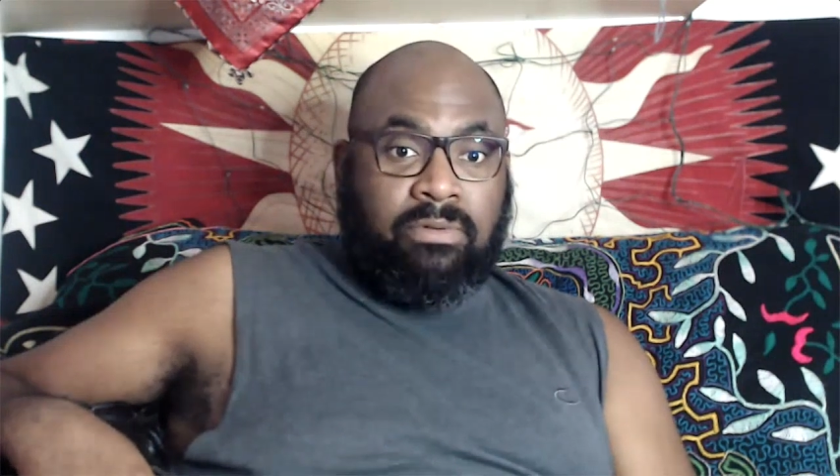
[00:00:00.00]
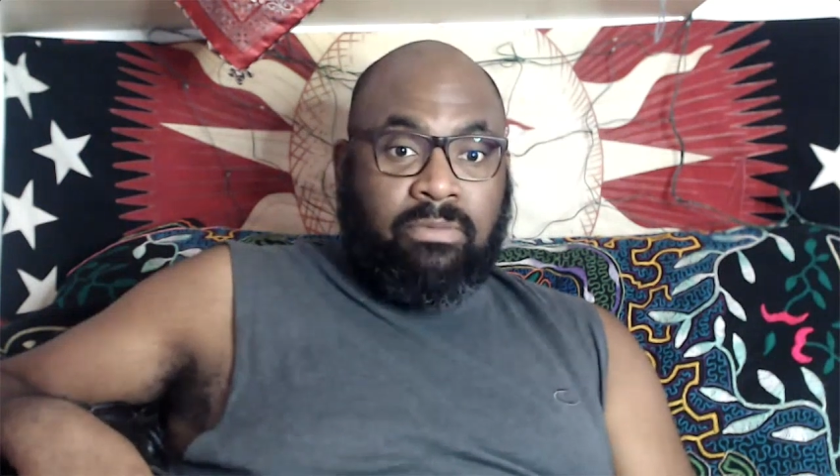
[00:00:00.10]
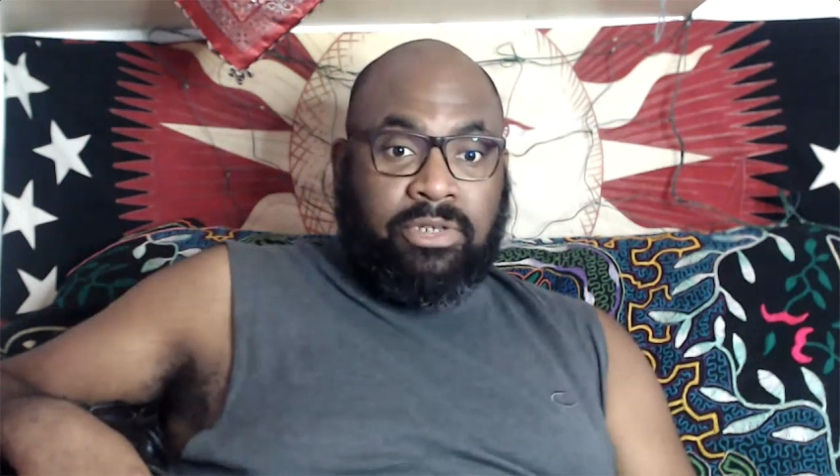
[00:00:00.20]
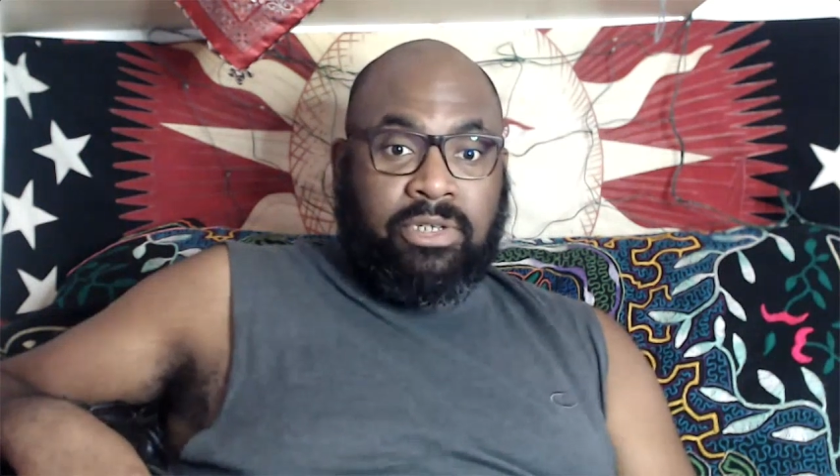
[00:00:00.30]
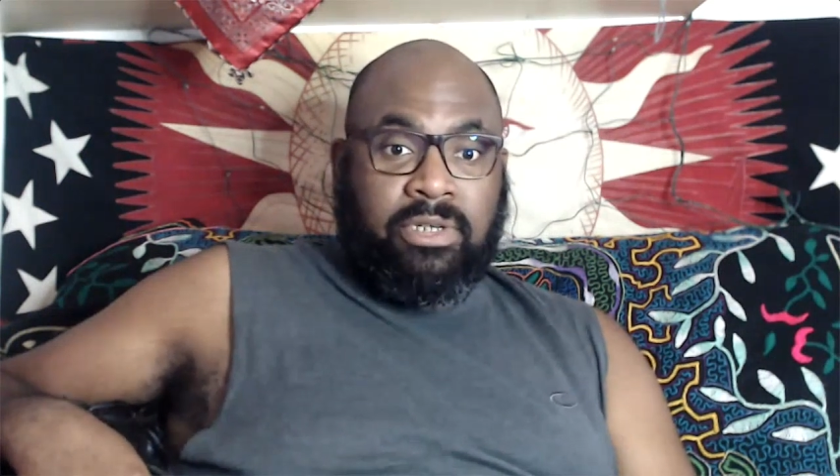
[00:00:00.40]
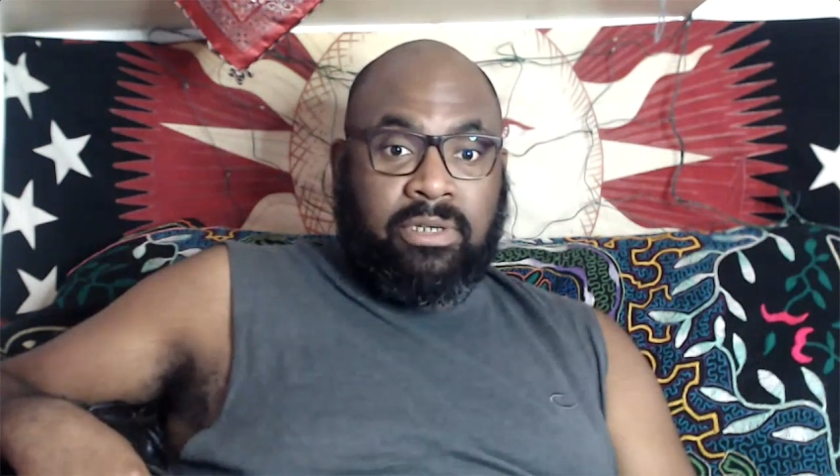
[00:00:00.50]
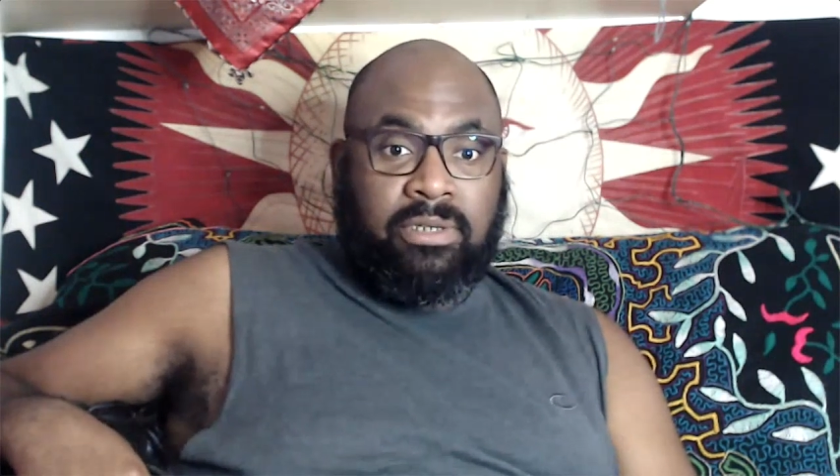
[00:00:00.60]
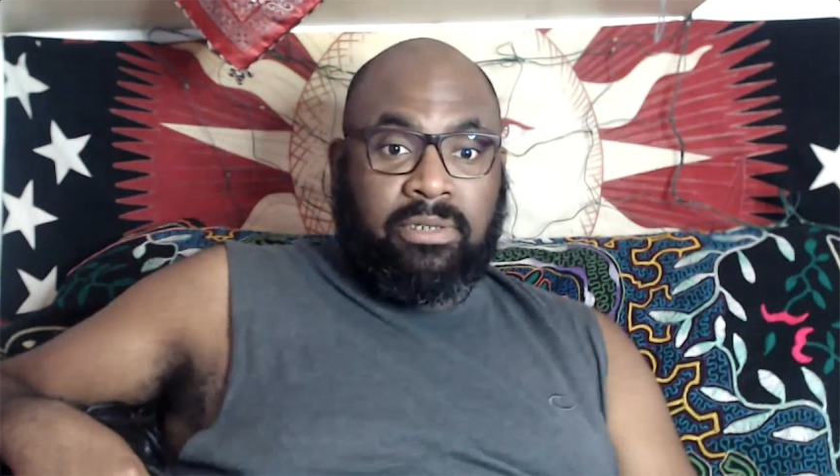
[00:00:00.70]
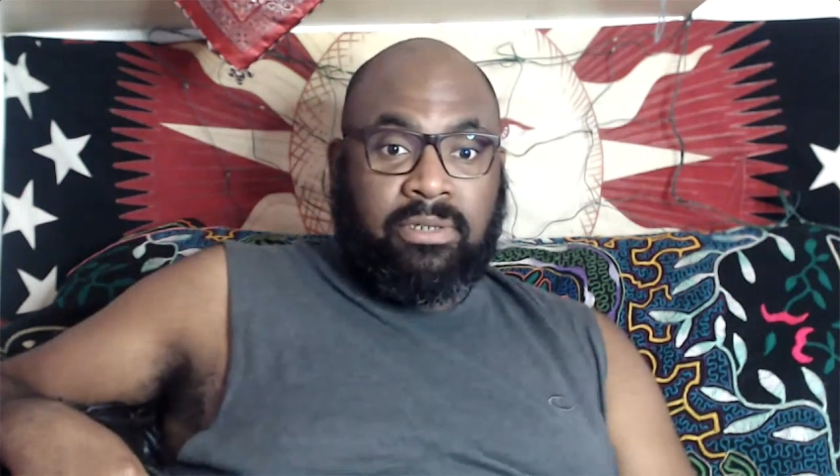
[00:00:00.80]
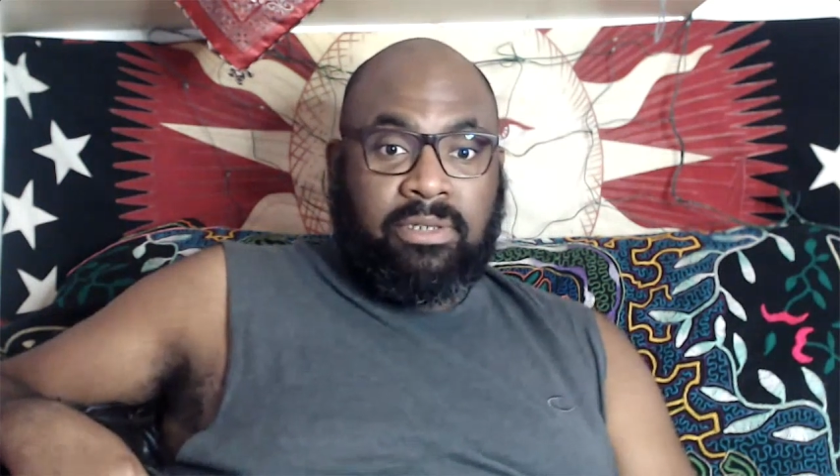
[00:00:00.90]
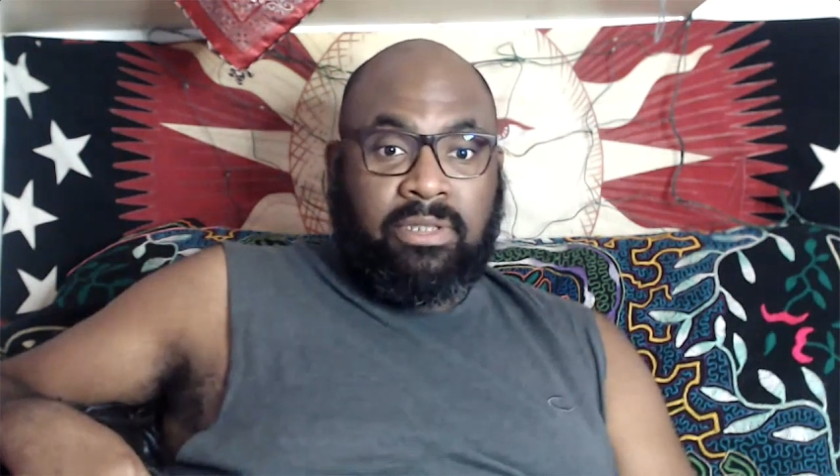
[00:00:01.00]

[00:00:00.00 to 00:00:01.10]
which is,